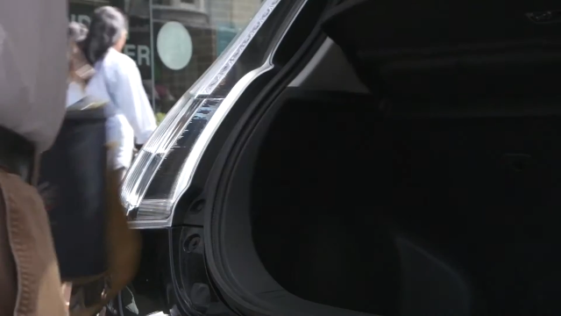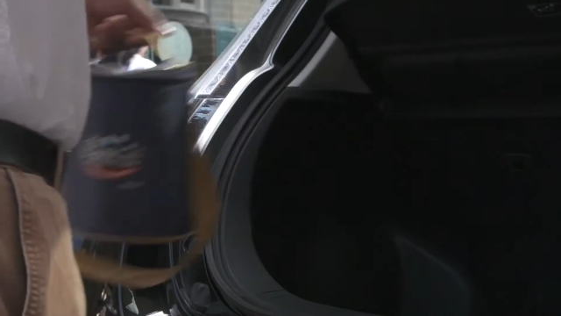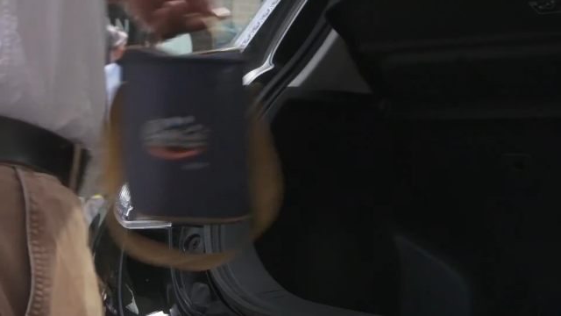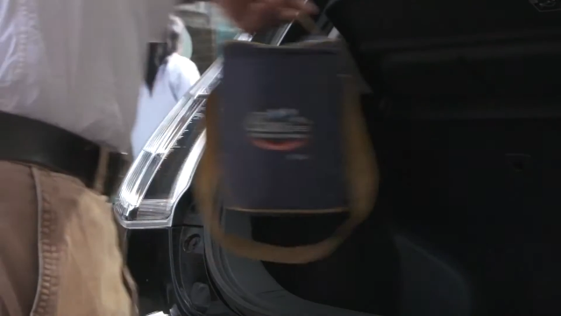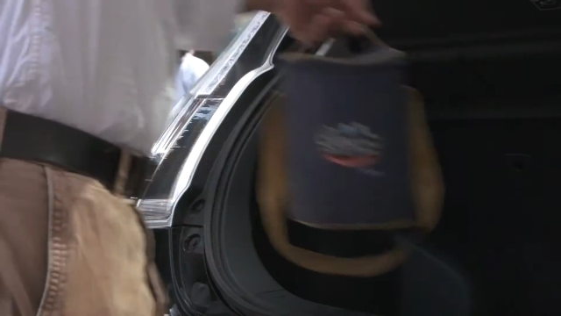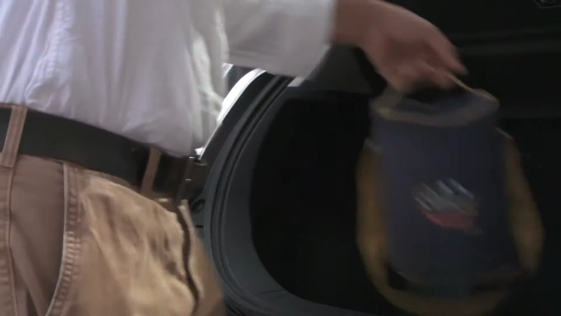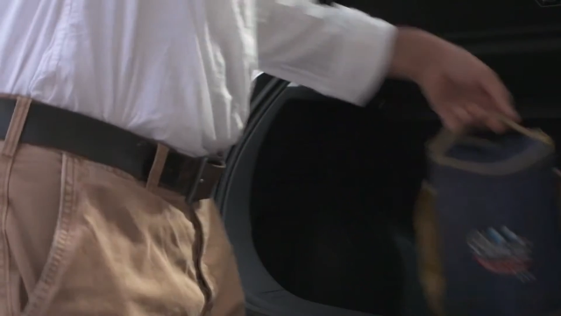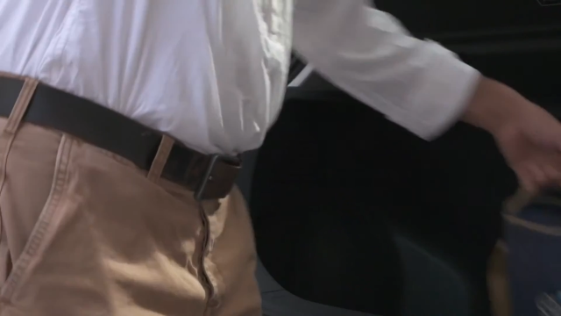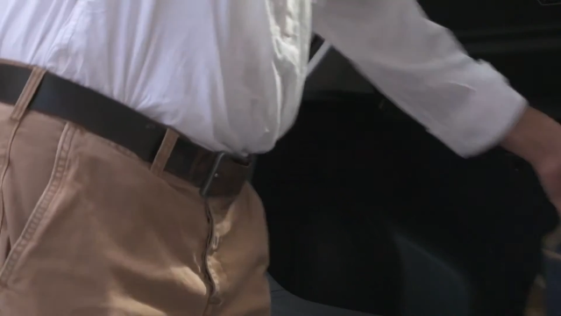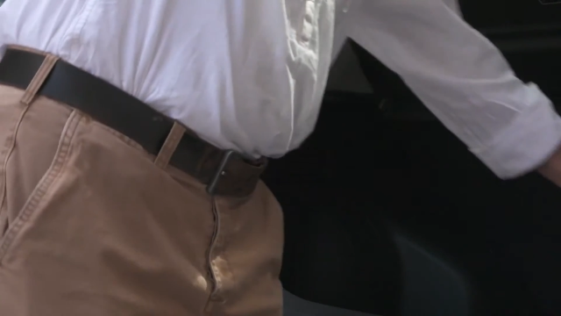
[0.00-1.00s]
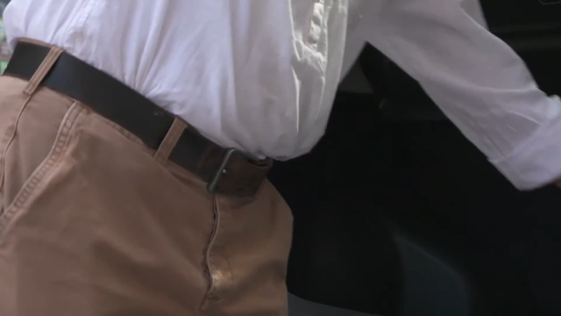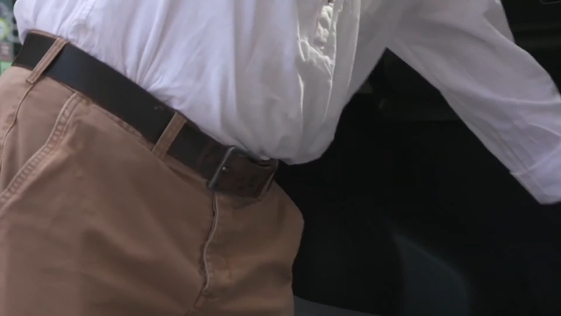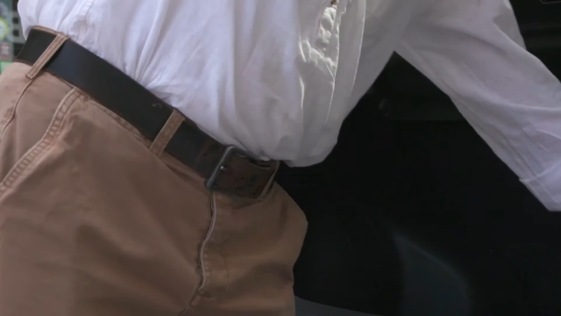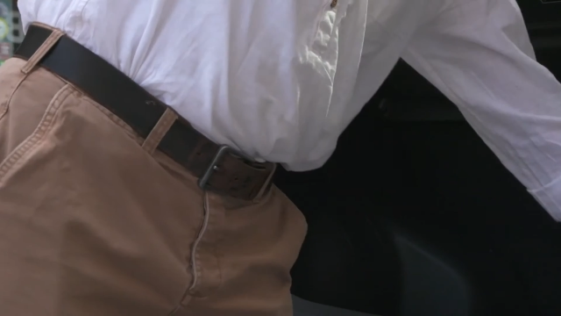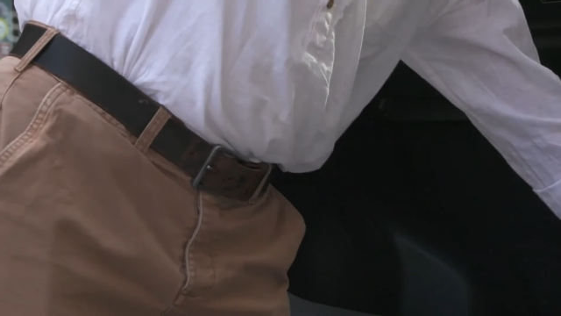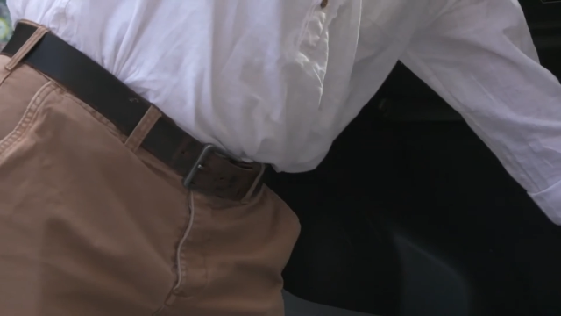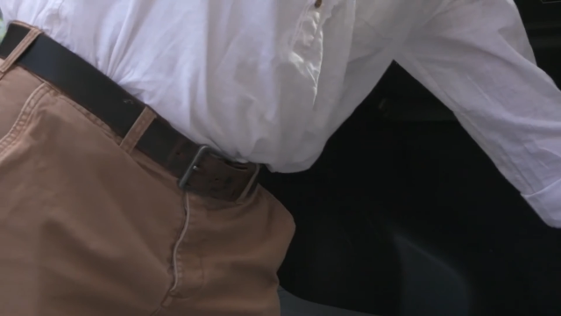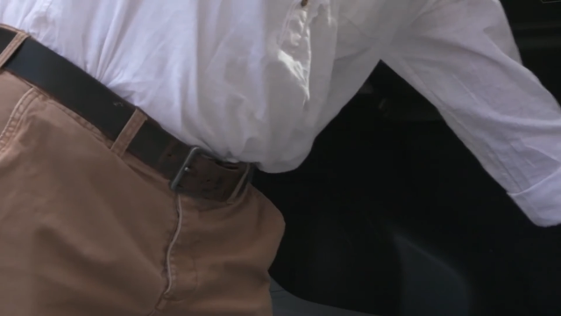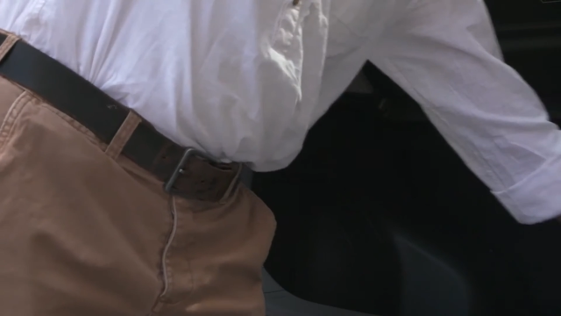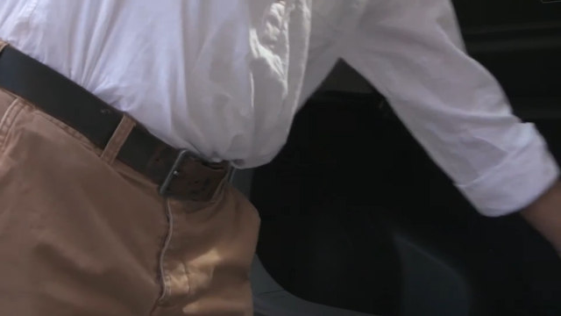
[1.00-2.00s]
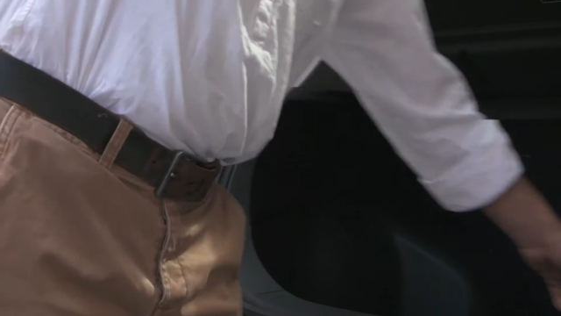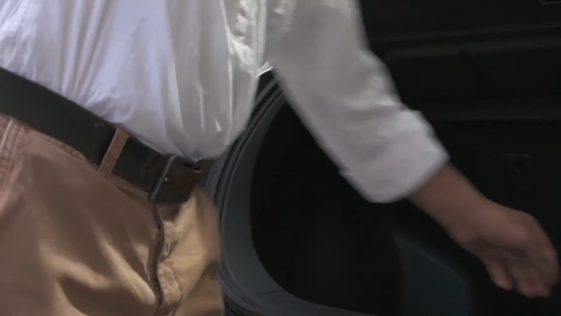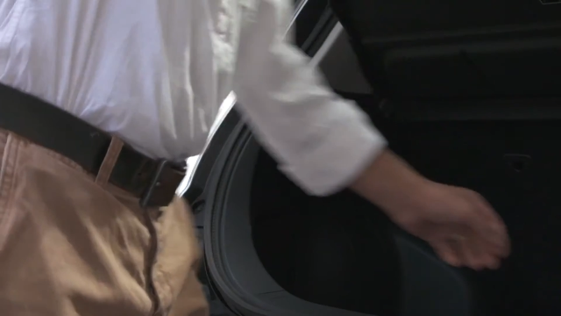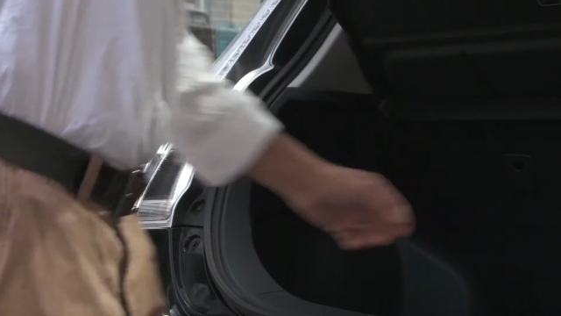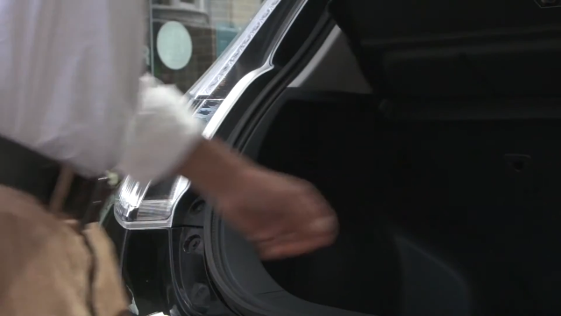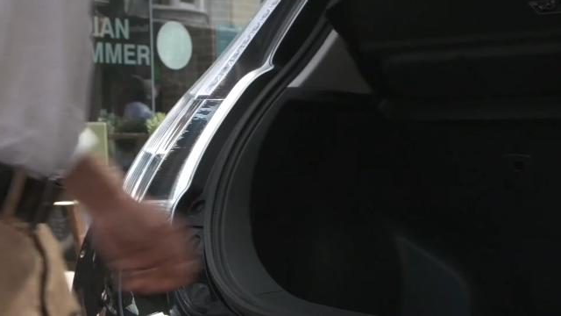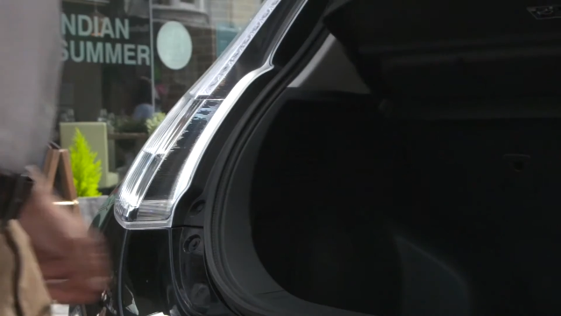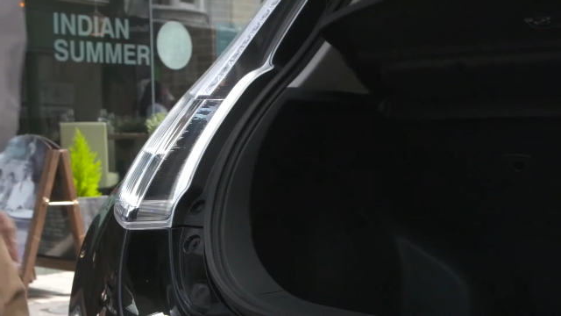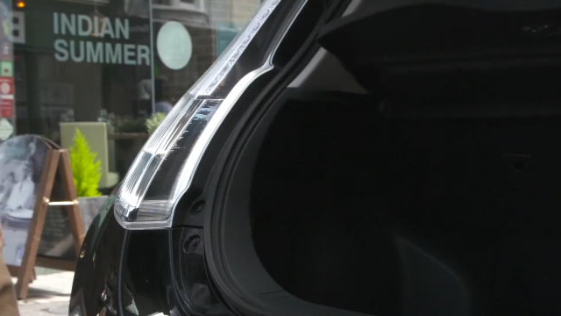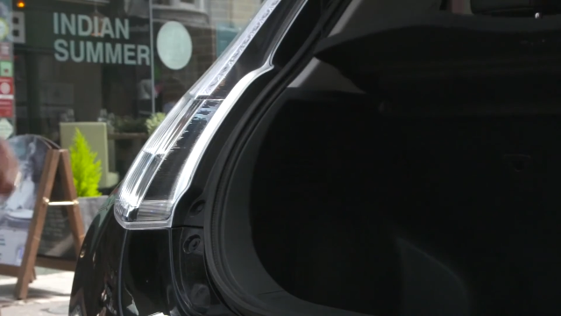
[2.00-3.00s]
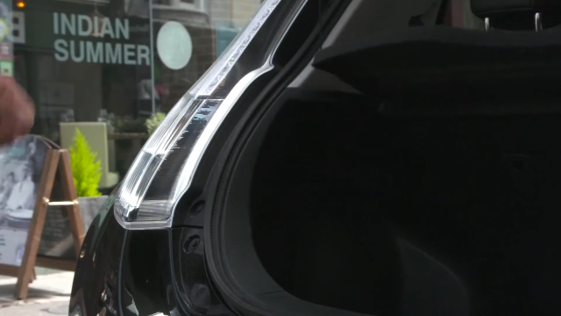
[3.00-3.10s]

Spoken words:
[unreadable: no face in view]